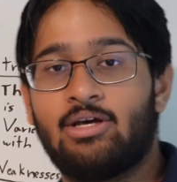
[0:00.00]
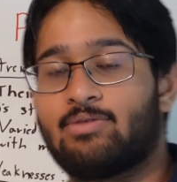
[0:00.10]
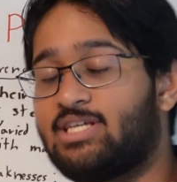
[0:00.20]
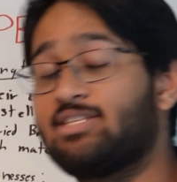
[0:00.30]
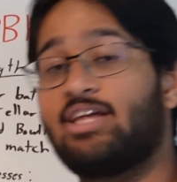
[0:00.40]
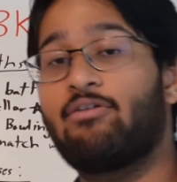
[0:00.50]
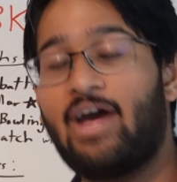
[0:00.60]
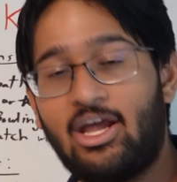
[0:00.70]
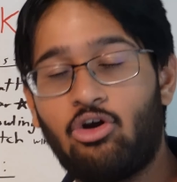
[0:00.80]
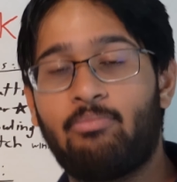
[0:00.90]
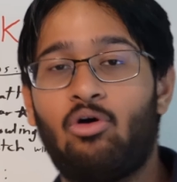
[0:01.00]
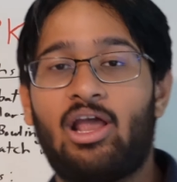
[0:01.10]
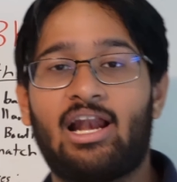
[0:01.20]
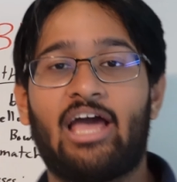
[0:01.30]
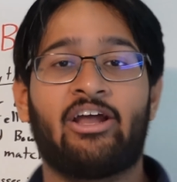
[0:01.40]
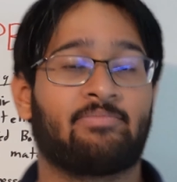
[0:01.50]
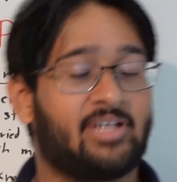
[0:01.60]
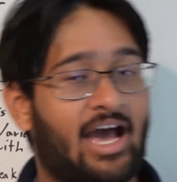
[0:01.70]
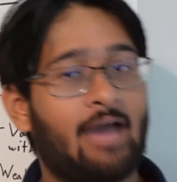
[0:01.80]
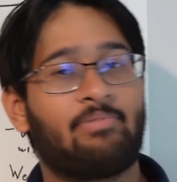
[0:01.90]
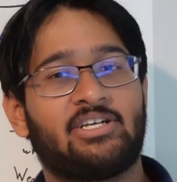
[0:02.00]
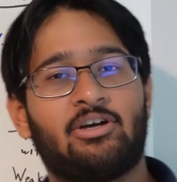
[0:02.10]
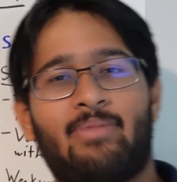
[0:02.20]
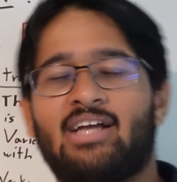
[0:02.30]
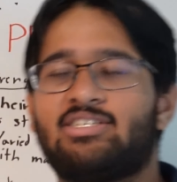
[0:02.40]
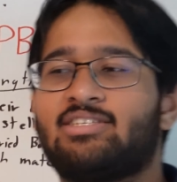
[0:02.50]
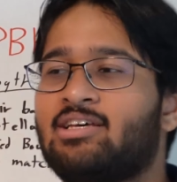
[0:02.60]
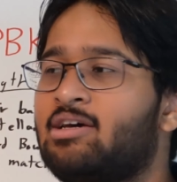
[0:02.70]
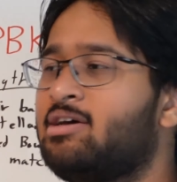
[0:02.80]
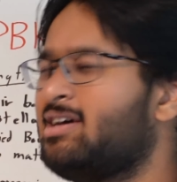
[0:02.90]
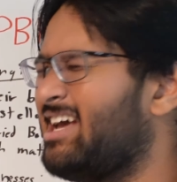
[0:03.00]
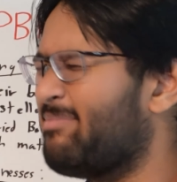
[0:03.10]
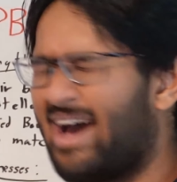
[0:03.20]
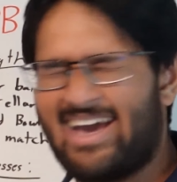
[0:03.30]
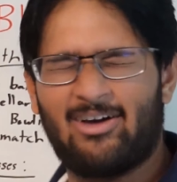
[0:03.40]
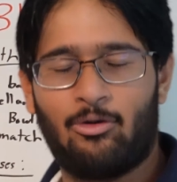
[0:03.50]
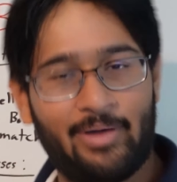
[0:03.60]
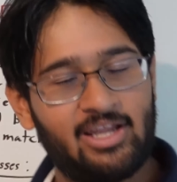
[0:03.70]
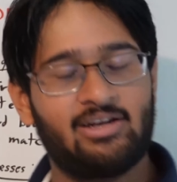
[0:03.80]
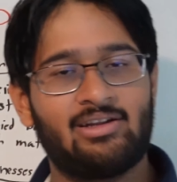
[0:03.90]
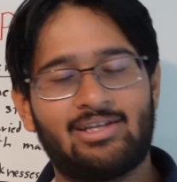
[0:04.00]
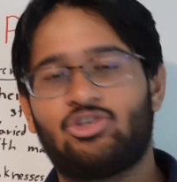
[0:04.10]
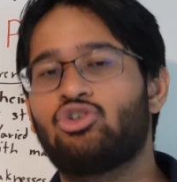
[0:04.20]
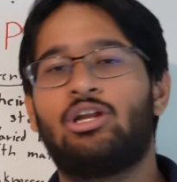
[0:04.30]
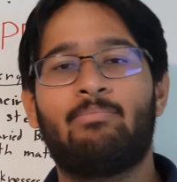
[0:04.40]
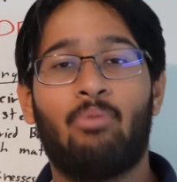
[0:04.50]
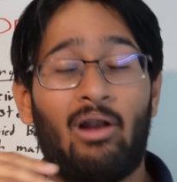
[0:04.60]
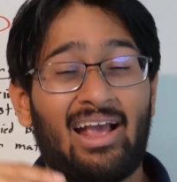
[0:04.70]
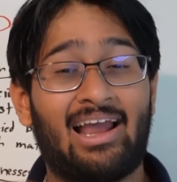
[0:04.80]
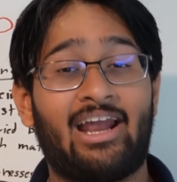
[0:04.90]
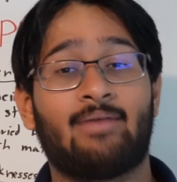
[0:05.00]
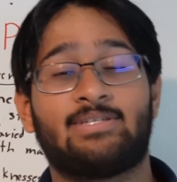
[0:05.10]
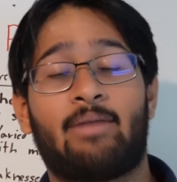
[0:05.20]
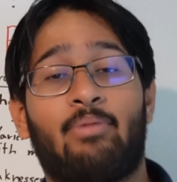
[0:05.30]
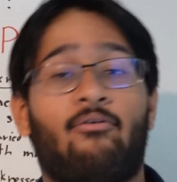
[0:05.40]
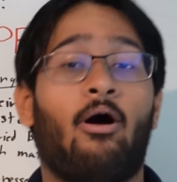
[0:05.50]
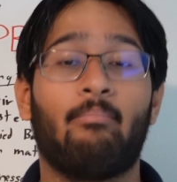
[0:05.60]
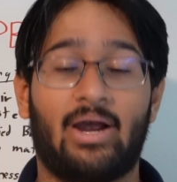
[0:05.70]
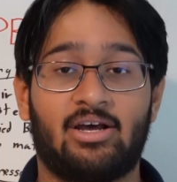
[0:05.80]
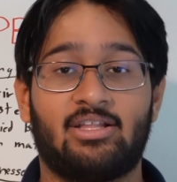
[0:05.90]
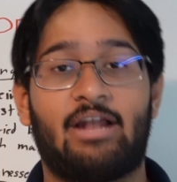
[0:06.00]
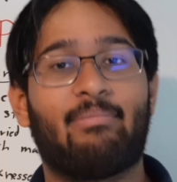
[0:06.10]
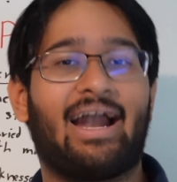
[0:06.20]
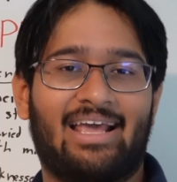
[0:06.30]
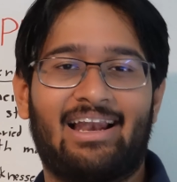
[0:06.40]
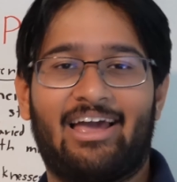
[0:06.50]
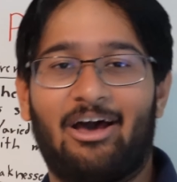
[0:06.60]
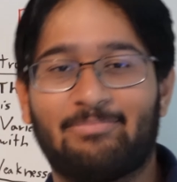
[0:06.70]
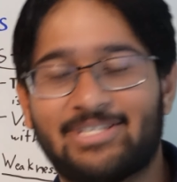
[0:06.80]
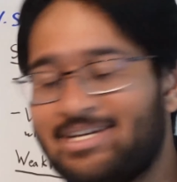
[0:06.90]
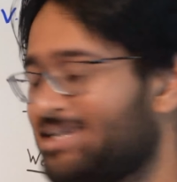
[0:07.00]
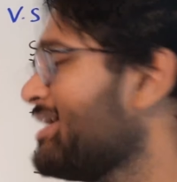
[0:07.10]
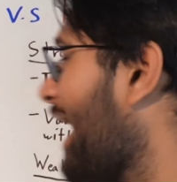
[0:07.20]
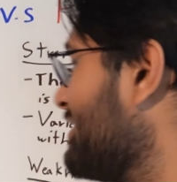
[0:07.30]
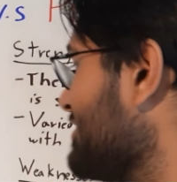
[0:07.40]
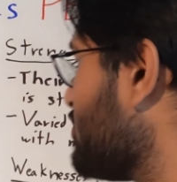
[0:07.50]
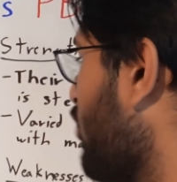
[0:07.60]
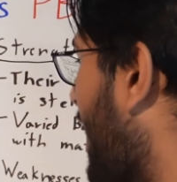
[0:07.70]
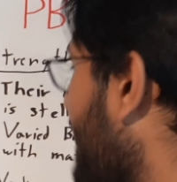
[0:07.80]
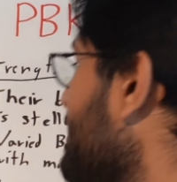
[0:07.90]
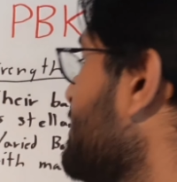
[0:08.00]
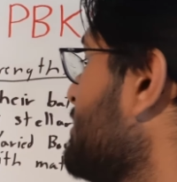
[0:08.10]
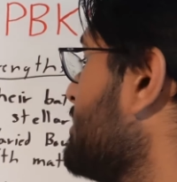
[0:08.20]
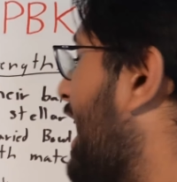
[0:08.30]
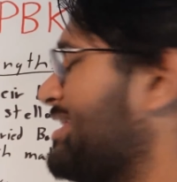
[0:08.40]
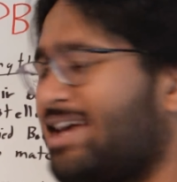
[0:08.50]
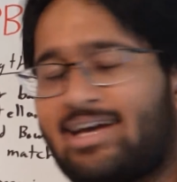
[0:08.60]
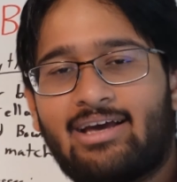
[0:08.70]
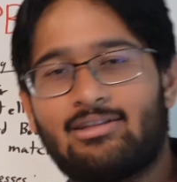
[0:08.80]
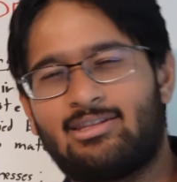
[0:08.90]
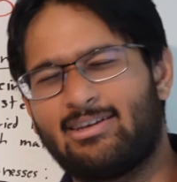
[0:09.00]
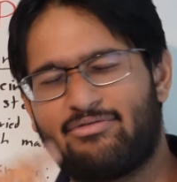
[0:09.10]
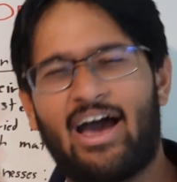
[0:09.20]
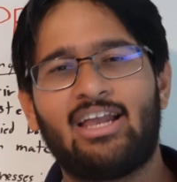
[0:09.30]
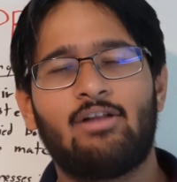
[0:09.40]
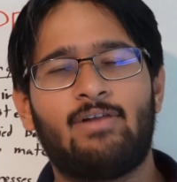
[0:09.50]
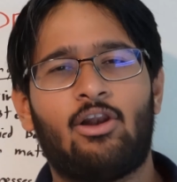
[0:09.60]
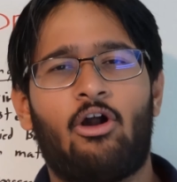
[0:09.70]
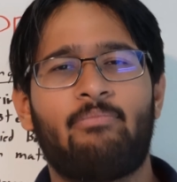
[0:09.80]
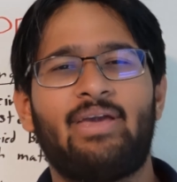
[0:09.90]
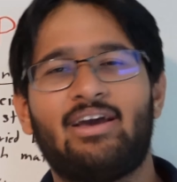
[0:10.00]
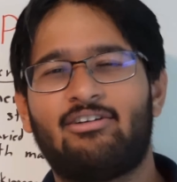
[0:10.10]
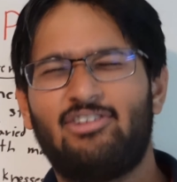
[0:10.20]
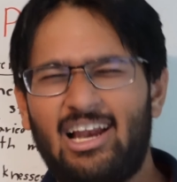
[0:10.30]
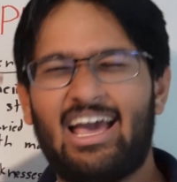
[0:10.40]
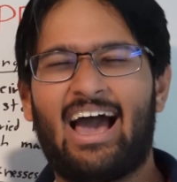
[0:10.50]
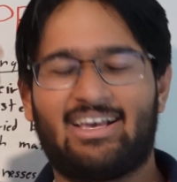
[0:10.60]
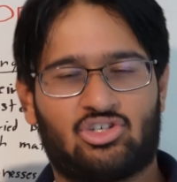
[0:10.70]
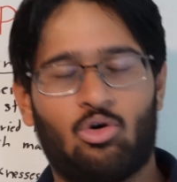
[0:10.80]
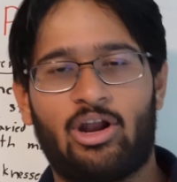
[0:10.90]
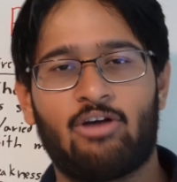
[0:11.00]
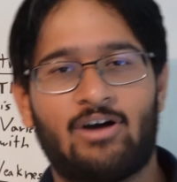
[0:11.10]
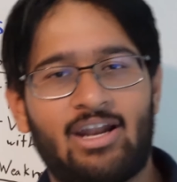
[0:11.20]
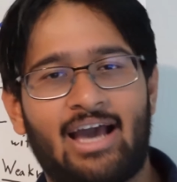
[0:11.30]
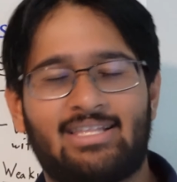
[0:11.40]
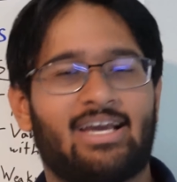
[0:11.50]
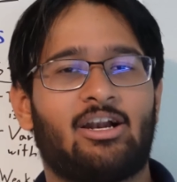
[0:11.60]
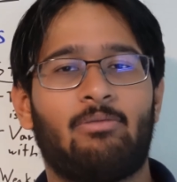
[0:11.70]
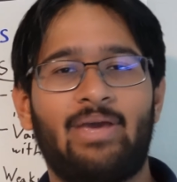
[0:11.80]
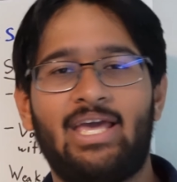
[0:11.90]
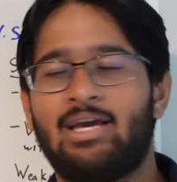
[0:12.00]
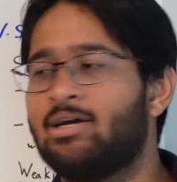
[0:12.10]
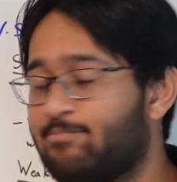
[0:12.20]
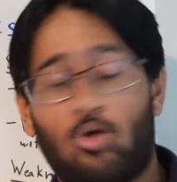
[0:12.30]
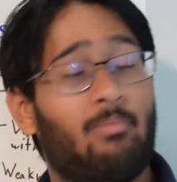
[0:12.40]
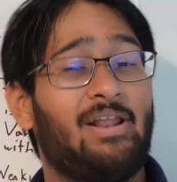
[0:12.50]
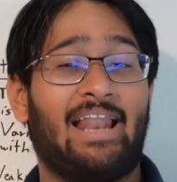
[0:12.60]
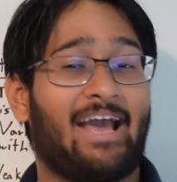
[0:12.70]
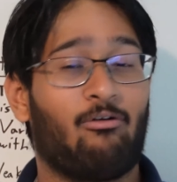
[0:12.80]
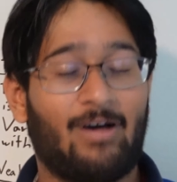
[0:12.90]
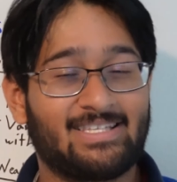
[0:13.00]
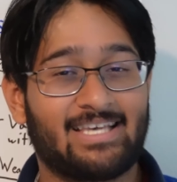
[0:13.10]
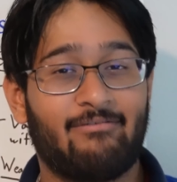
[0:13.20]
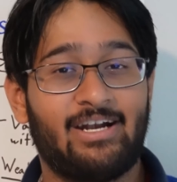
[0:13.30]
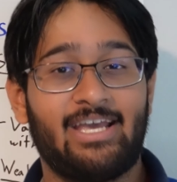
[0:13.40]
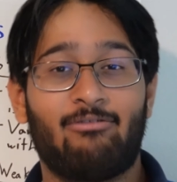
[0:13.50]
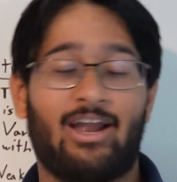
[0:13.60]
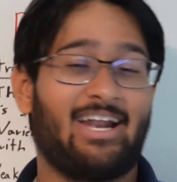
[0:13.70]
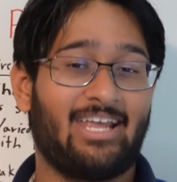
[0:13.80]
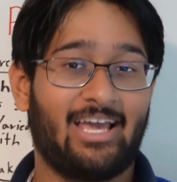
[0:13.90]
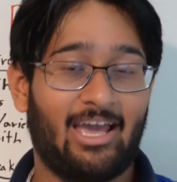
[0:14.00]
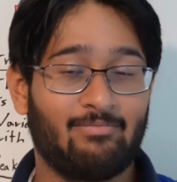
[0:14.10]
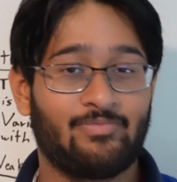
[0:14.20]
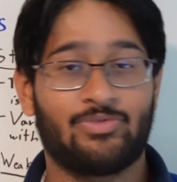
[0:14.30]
Since they're very good bowling lineups in high pressure matches, in my opinion, it's usually bowling lineups that perform better than batting lineups. And this is why I think this final will not be a really high scoring one. I think it'll be probably like a 170, 180 game,